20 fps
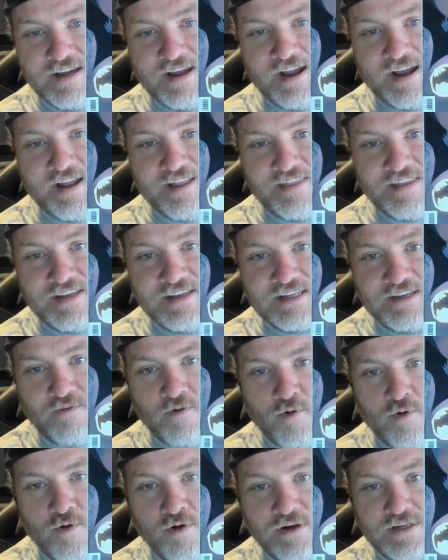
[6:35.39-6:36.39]
And this, of
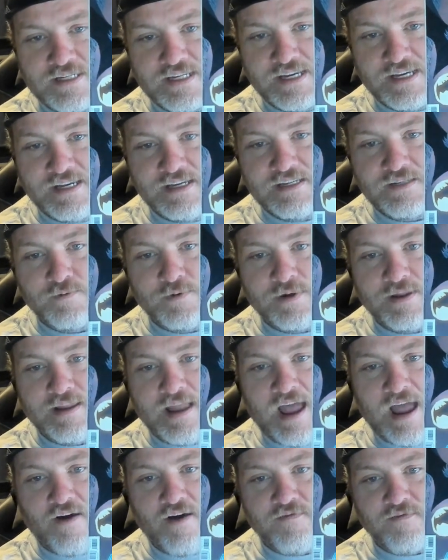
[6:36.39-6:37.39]
course, is when
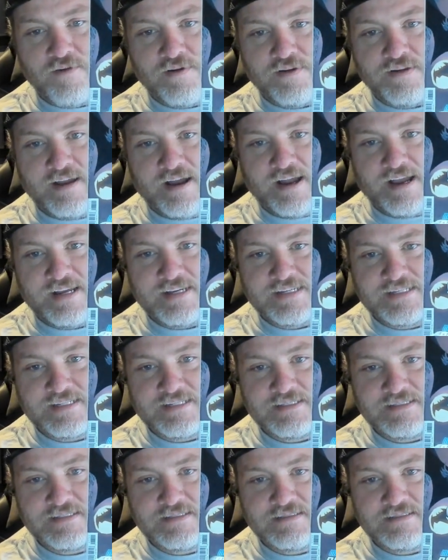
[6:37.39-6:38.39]
Alfred dies.
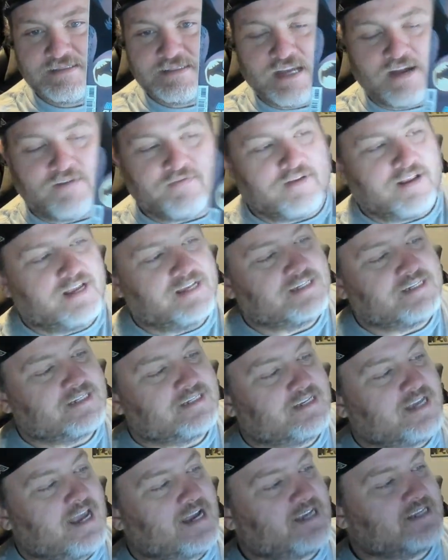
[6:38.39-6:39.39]
Alfred gets his
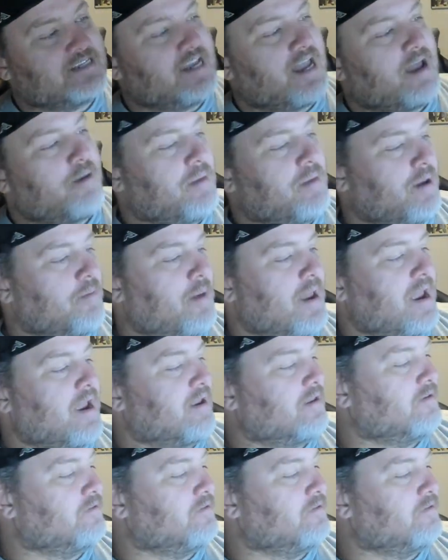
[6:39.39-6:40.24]
neck snapped by Bane.